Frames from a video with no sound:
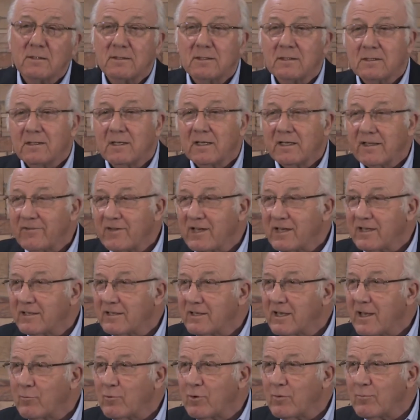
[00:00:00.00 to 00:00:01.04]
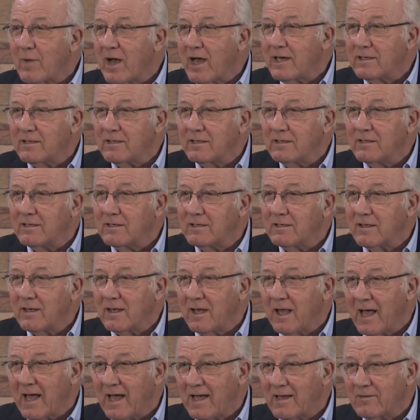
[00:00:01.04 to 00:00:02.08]
living a double minded
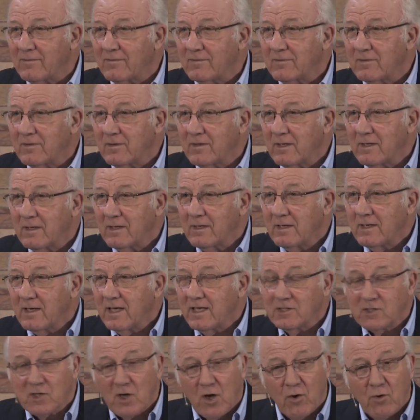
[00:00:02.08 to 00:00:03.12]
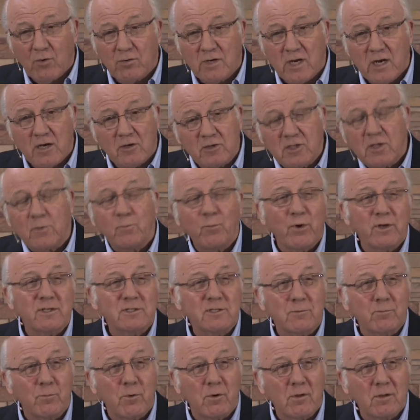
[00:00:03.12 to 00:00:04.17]
life. And so here's the
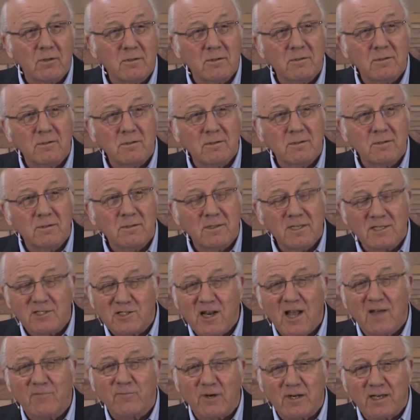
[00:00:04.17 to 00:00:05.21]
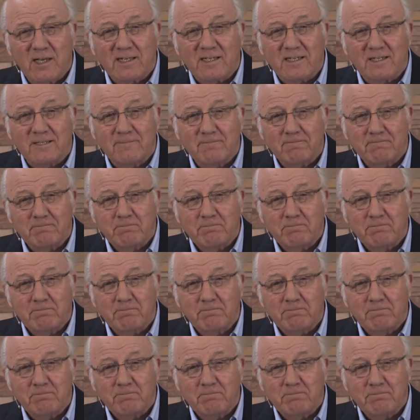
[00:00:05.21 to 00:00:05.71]
principle. Let's not forget it.